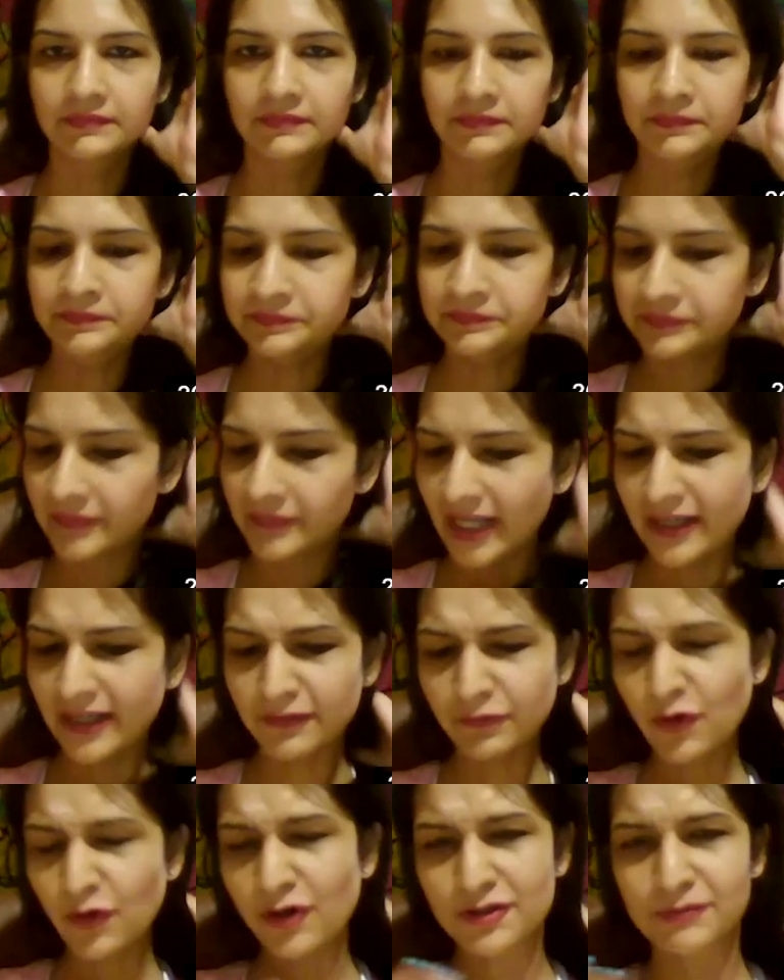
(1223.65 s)
And
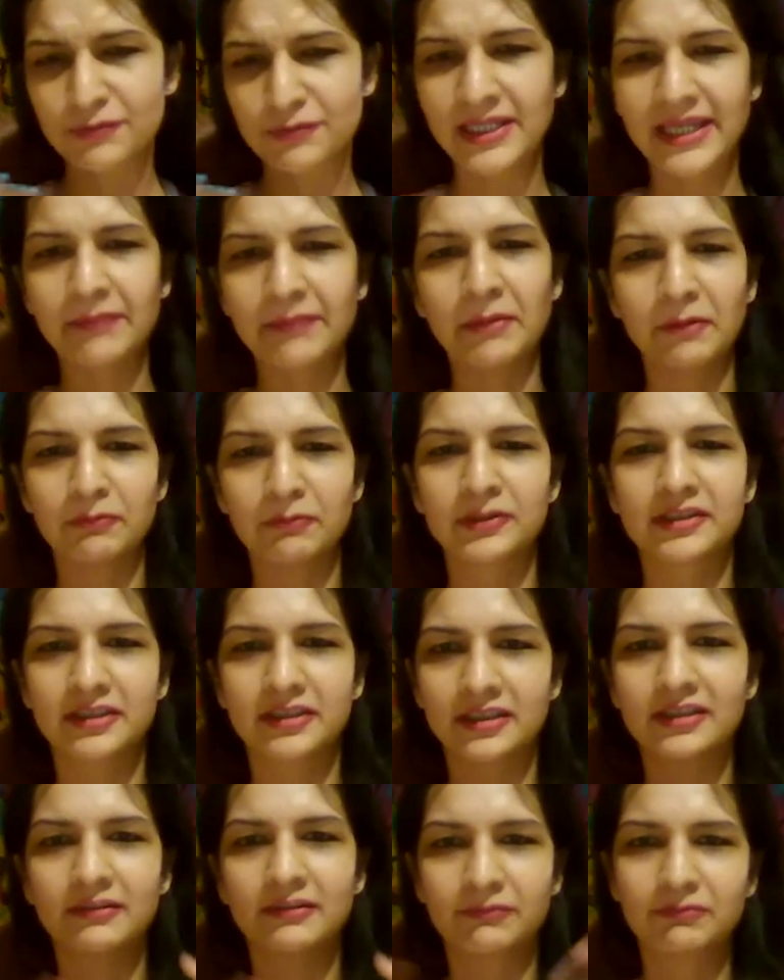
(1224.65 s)
of course we came up with
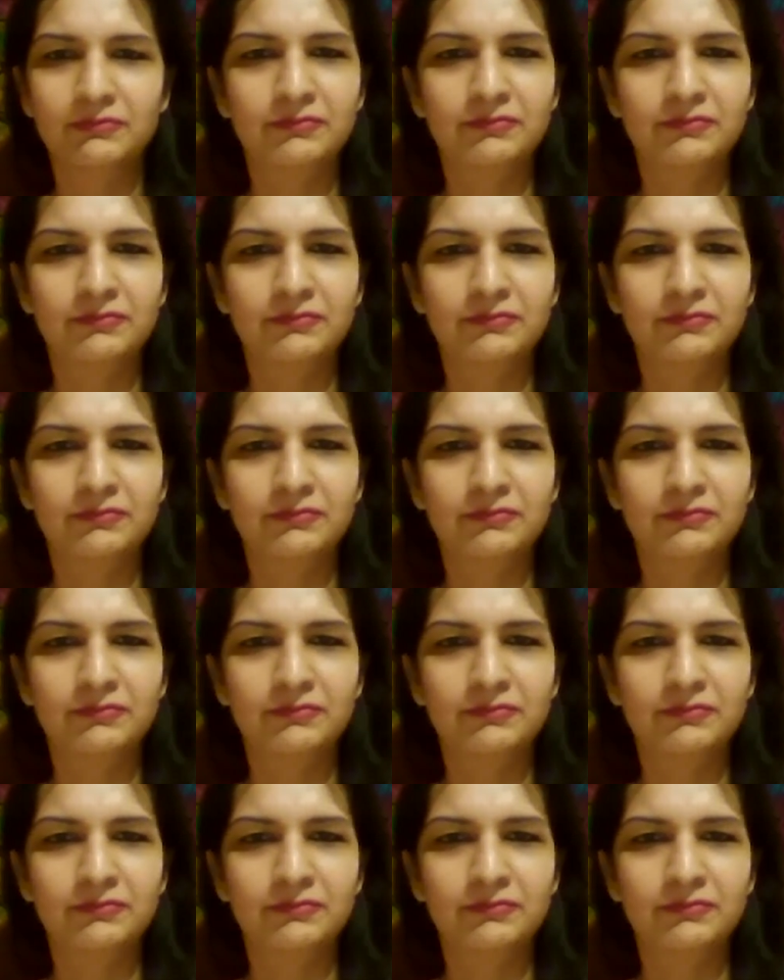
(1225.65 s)
a